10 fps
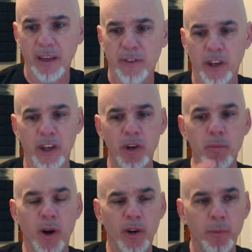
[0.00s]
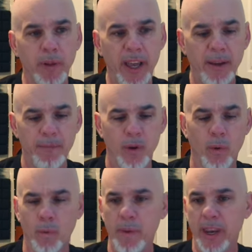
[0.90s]
If you're going to do marker play
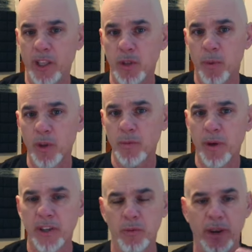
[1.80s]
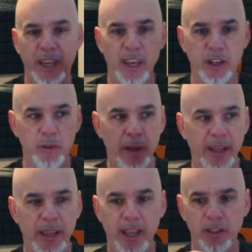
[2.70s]
or betting in sports books, you want to connect your bank
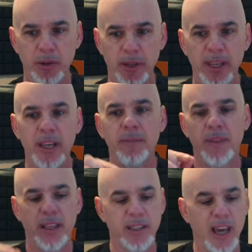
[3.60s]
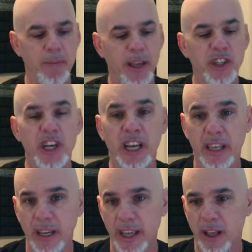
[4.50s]
account to it. It's got to be a checking
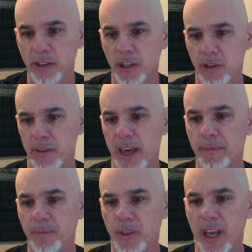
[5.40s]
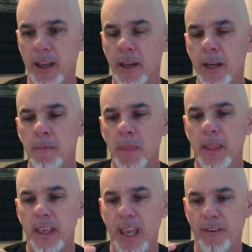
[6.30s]
account to do that. Okay.
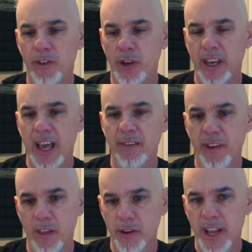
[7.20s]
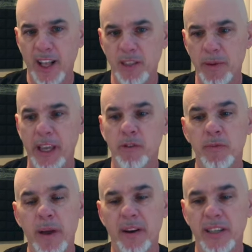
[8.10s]
If you can have the other accounts be interest
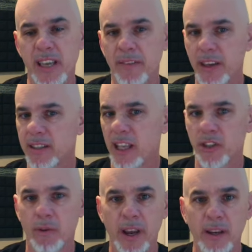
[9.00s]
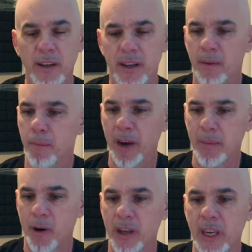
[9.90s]
bearing savings, that's great. Money
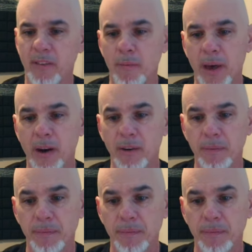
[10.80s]
market, even better.